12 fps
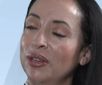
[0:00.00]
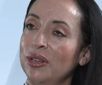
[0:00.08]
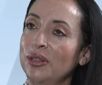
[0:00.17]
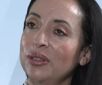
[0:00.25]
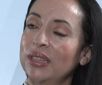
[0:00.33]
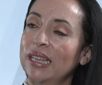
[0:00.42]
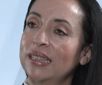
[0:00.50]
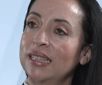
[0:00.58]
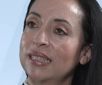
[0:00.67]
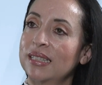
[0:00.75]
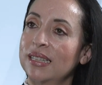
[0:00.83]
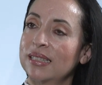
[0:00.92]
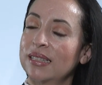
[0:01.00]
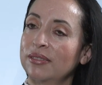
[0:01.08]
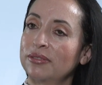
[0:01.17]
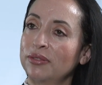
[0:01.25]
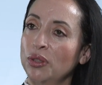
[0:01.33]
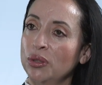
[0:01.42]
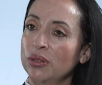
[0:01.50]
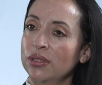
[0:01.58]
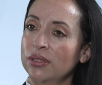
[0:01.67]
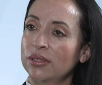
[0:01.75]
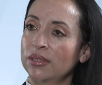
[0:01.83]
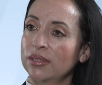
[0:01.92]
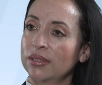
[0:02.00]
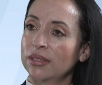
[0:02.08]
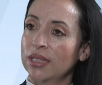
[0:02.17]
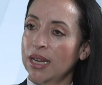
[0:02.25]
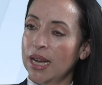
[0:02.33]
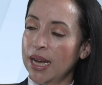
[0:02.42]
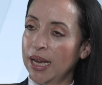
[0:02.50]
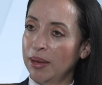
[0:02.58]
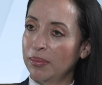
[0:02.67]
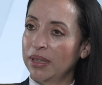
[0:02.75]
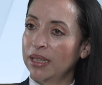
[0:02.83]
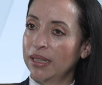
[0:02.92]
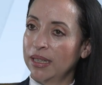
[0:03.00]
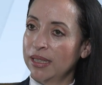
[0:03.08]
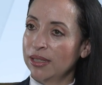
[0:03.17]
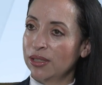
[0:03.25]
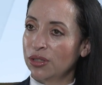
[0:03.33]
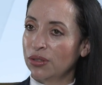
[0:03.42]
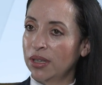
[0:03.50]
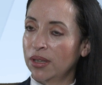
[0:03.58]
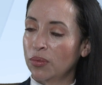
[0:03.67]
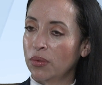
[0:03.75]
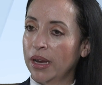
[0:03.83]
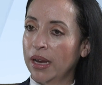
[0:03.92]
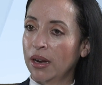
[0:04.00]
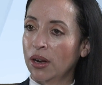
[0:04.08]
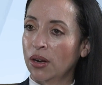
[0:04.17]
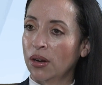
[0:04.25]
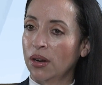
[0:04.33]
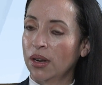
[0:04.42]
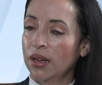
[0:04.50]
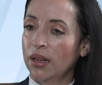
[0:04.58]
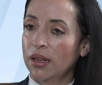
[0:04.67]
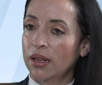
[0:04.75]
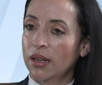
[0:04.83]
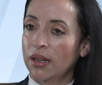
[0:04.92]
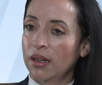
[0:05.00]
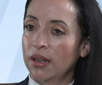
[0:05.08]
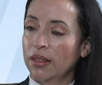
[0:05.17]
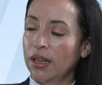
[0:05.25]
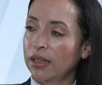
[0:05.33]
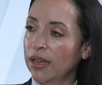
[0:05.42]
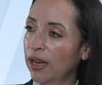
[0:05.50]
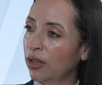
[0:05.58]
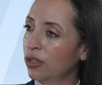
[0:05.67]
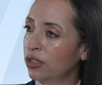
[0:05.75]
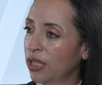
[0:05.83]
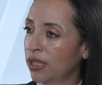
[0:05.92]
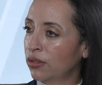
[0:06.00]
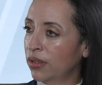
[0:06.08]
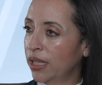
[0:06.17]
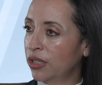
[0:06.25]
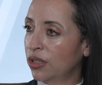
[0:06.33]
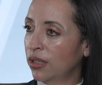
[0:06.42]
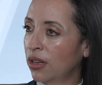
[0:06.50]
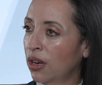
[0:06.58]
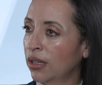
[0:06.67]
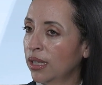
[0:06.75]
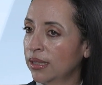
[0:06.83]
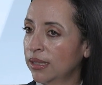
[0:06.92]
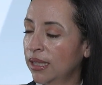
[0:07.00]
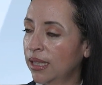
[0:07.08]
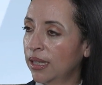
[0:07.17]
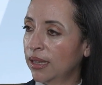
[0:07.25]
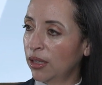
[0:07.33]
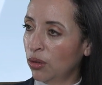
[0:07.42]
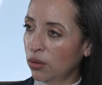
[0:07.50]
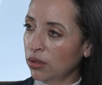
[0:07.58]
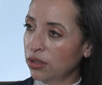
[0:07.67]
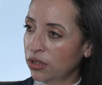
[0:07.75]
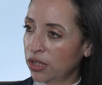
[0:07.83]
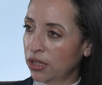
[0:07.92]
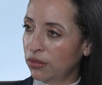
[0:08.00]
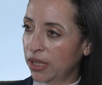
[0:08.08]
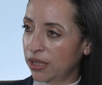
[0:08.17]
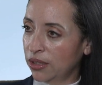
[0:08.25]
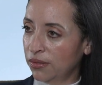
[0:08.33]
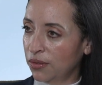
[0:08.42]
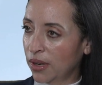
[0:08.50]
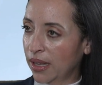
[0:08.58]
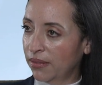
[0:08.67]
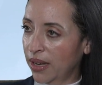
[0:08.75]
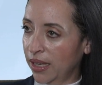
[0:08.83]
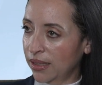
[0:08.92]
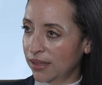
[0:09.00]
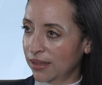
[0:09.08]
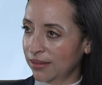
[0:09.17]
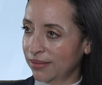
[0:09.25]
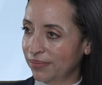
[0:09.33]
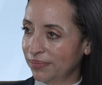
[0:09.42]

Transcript: heard that this is the first time in history where the younger generation are not seeking the older generation for advice